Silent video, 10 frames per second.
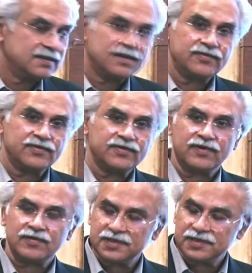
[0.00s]
our
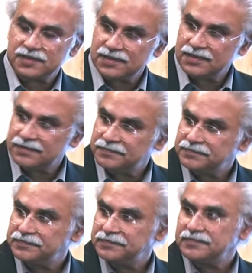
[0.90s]
Foreign Minister,
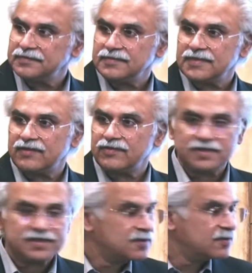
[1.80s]
our
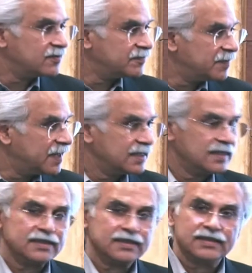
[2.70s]
Minister of
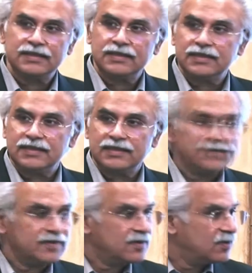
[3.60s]
Planning,
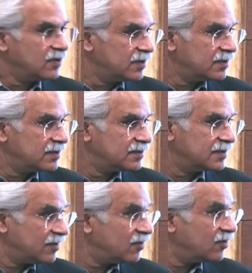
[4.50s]
they
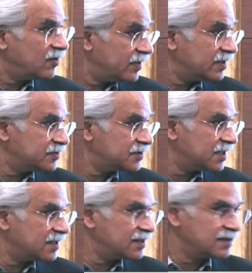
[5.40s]
all
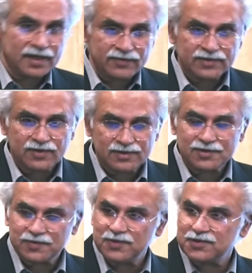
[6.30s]
went to China. I
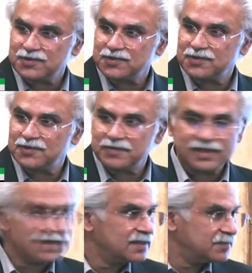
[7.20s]
was also supposed to
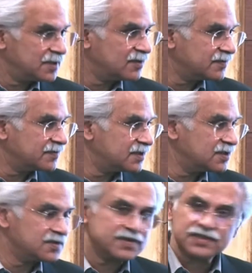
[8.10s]
go, but because of the
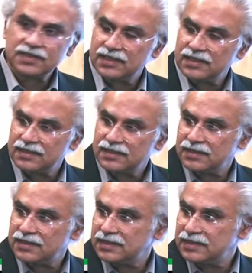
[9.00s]
situation here,
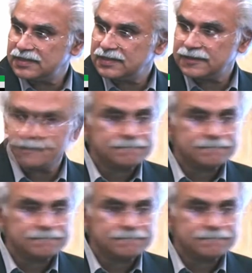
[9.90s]
I didn't.